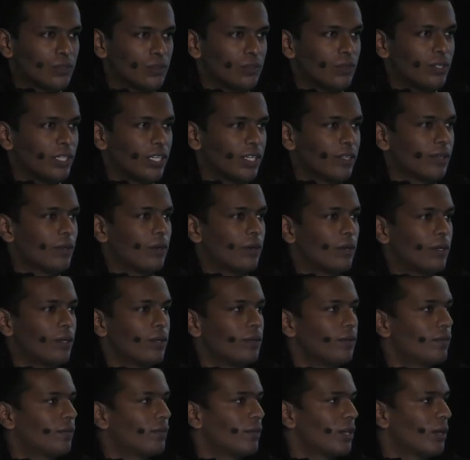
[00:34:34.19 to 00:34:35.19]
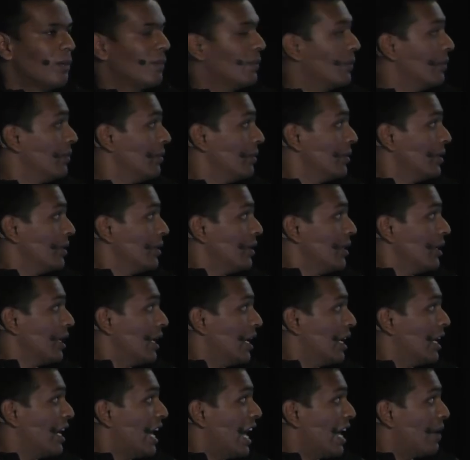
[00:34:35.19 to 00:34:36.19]
Soon Hin Kaur from
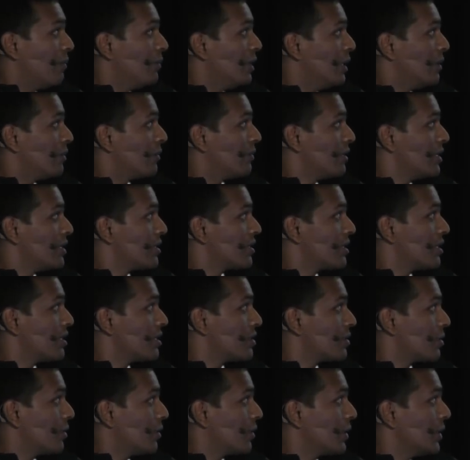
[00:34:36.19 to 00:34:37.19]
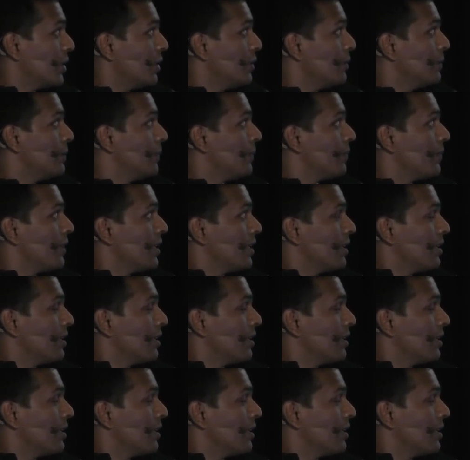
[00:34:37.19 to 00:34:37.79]
IBM Research Tokyo.